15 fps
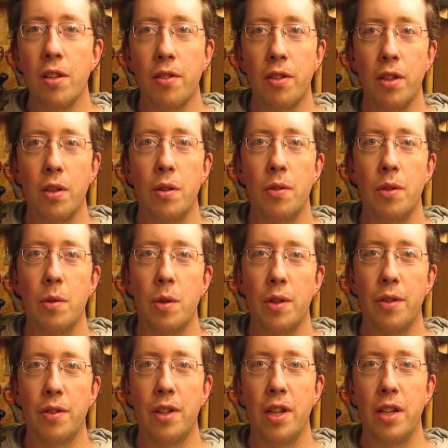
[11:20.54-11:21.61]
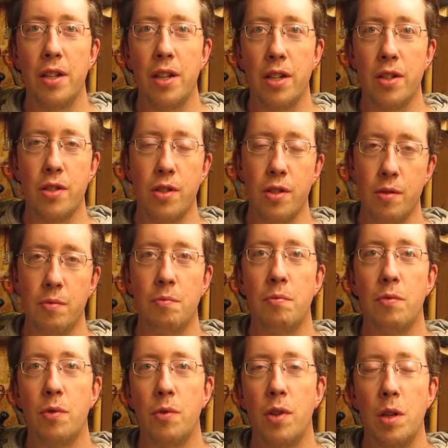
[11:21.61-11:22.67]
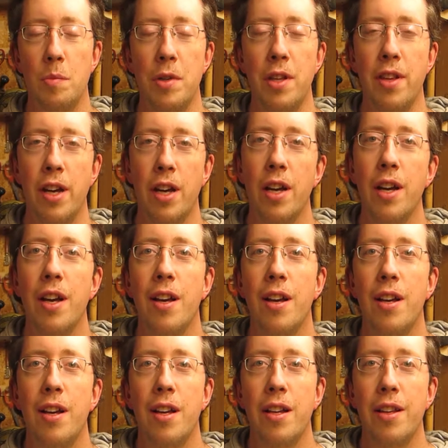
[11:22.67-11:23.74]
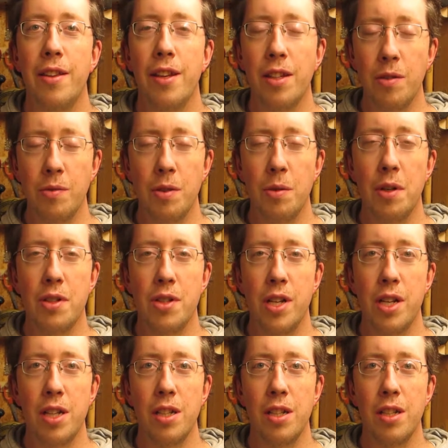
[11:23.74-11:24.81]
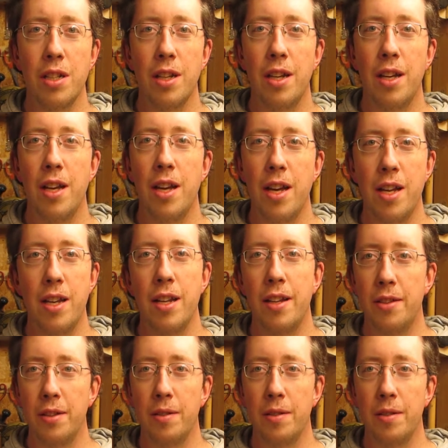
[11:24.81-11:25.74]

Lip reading: So if you want to stay in touch, follow me there. Thank you for watching, and